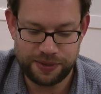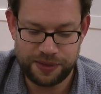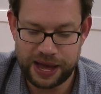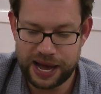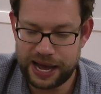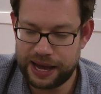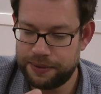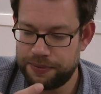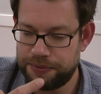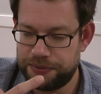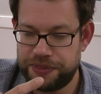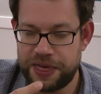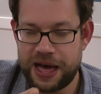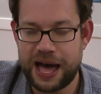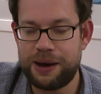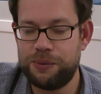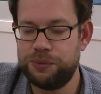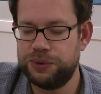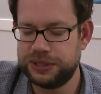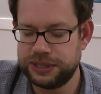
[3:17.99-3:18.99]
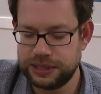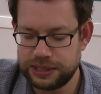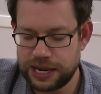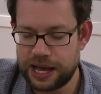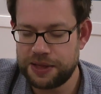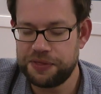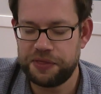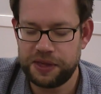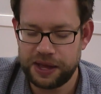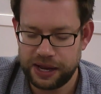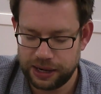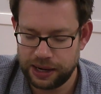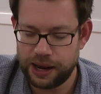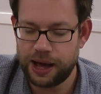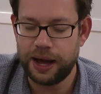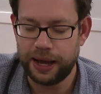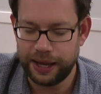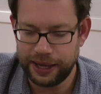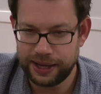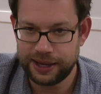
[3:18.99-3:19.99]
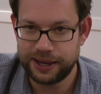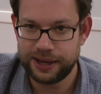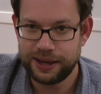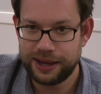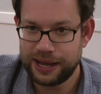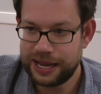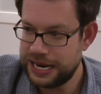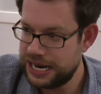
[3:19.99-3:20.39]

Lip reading: That was nothing like